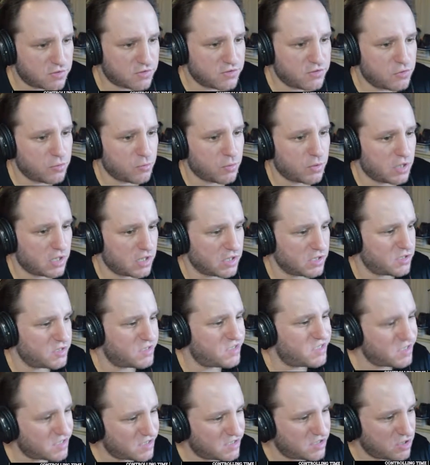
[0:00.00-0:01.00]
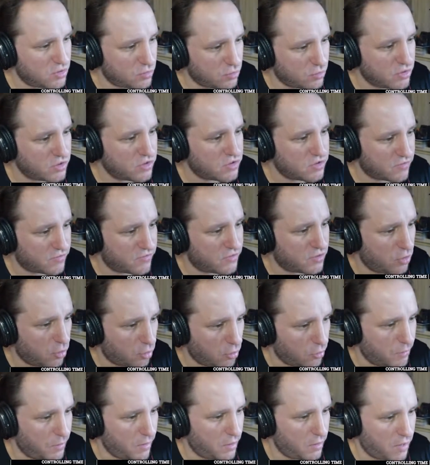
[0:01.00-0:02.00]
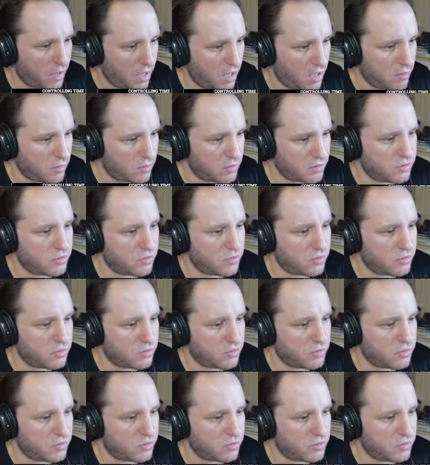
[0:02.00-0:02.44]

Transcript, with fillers: consuming at least 6 units of coal per hour.